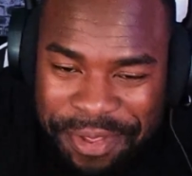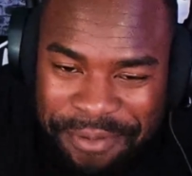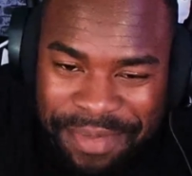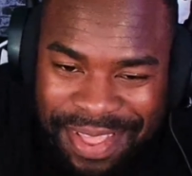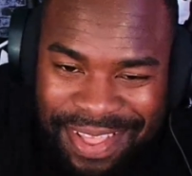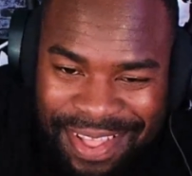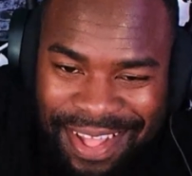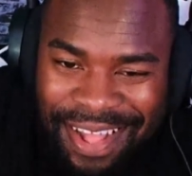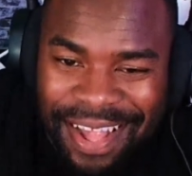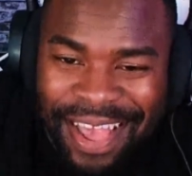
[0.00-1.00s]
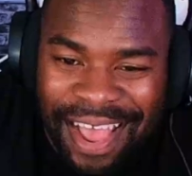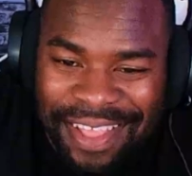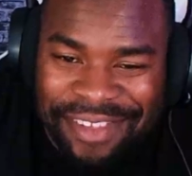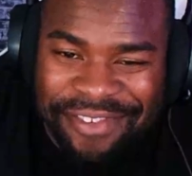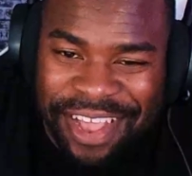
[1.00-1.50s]
on me
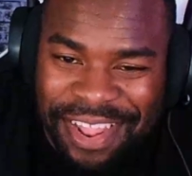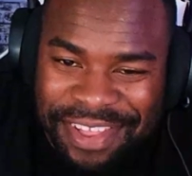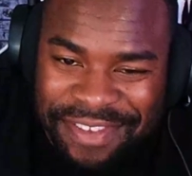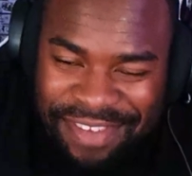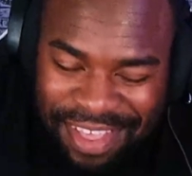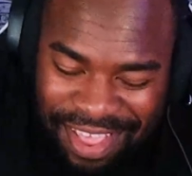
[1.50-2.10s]
as a challenge.